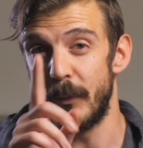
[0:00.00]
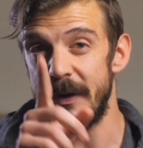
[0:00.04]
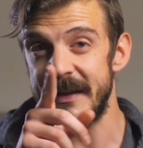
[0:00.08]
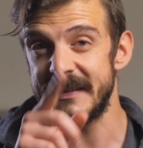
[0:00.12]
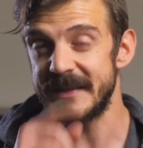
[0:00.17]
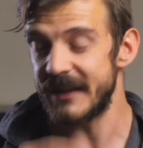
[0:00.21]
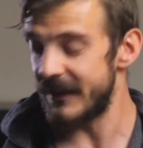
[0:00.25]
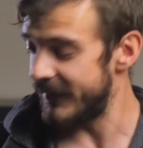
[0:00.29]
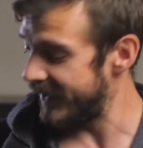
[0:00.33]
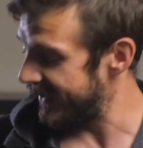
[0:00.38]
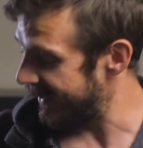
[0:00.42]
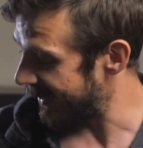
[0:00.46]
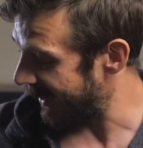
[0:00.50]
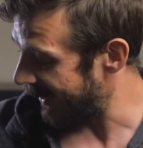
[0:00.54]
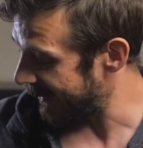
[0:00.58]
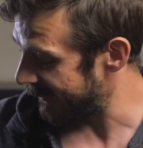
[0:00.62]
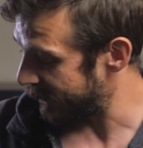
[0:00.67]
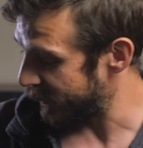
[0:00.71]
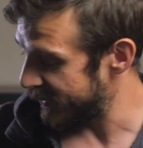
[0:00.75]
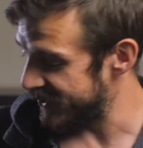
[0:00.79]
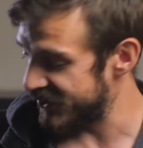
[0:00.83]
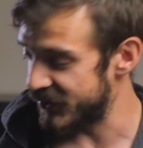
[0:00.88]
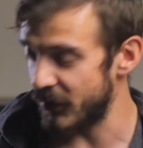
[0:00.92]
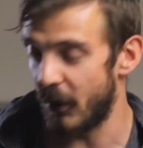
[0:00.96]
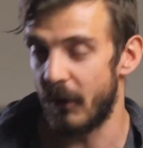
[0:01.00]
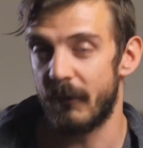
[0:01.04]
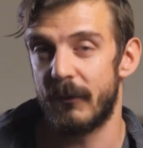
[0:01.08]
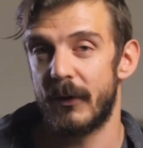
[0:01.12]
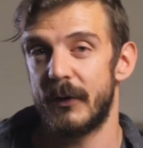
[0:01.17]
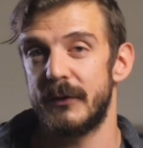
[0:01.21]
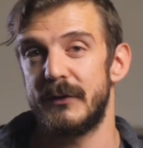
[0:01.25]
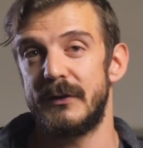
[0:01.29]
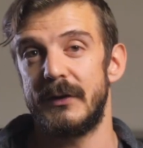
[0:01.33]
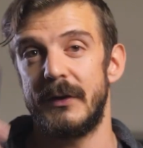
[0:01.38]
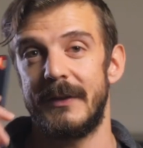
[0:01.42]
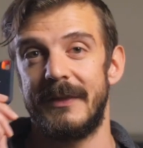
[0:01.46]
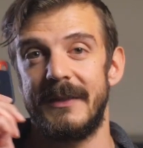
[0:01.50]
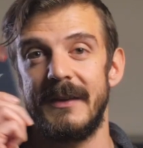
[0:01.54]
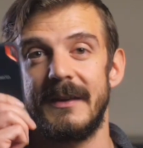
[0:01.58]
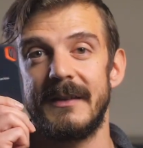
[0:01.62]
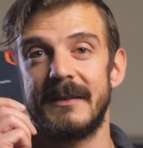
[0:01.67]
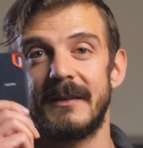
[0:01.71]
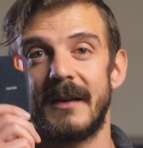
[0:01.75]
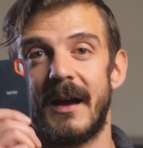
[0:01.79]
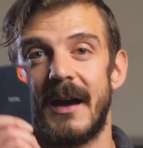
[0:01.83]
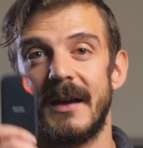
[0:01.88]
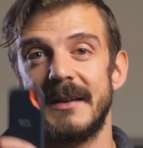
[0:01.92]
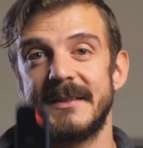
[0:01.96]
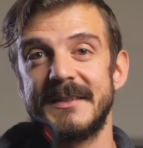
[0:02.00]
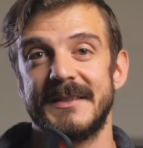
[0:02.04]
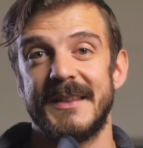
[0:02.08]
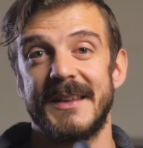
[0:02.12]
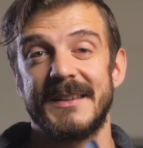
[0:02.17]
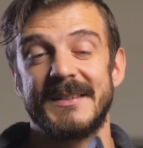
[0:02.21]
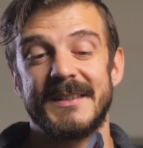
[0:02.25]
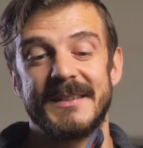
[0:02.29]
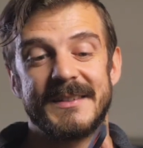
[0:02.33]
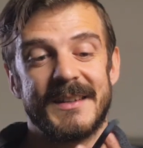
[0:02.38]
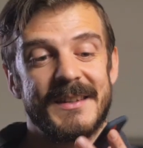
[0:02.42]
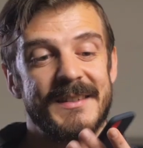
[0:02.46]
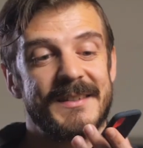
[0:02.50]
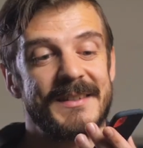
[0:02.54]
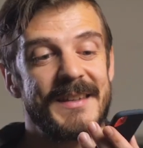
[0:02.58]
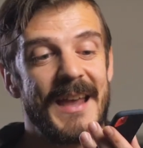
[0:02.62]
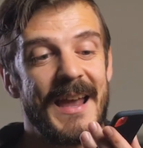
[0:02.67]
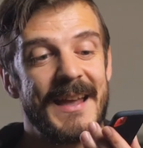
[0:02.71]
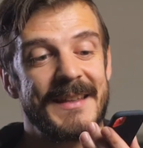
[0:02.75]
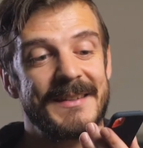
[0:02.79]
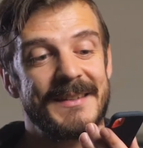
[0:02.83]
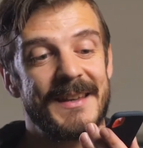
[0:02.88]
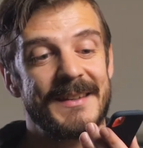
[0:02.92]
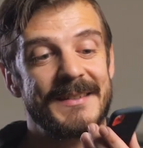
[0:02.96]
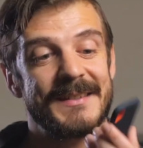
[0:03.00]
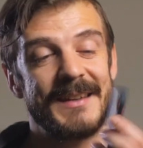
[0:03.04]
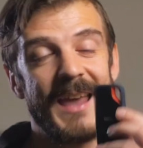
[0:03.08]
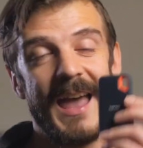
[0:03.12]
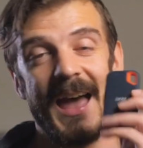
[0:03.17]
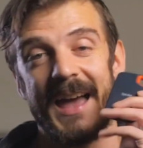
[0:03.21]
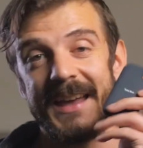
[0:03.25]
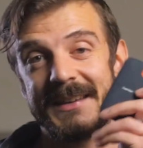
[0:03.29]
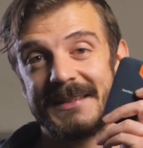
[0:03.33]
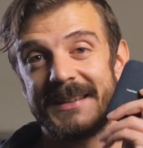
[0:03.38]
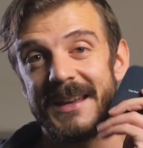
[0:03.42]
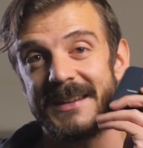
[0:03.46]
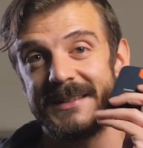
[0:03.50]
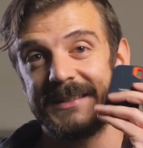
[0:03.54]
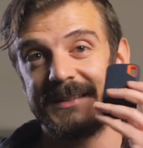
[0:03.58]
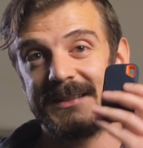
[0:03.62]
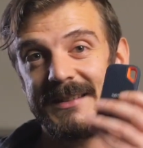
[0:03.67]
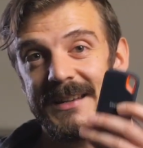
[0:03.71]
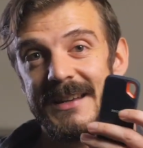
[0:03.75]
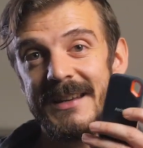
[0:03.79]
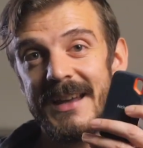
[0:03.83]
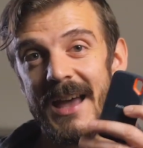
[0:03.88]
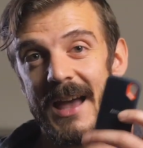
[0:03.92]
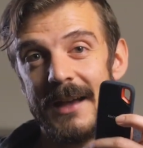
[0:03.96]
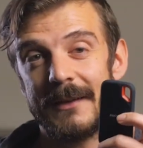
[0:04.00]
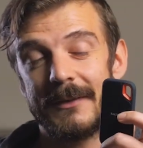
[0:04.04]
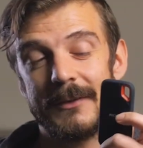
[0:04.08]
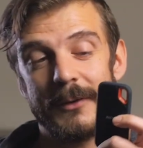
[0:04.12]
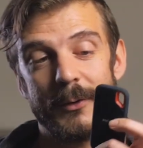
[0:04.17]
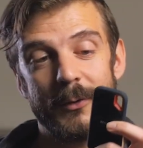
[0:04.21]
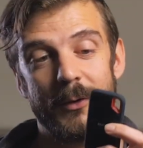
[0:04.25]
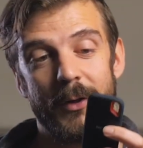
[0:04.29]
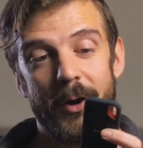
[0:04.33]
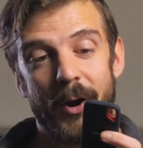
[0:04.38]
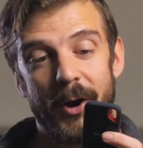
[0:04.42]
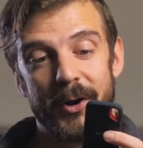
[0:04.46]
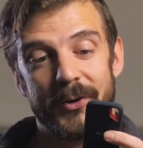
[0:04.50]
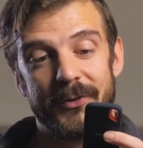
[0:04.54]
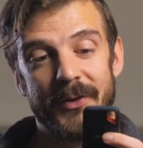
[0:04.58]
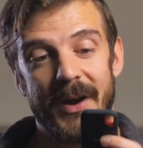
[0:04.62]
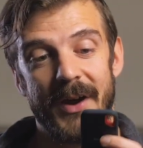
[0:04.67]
Recently, I switched over to these guys. This is a SanDisk SSD external hard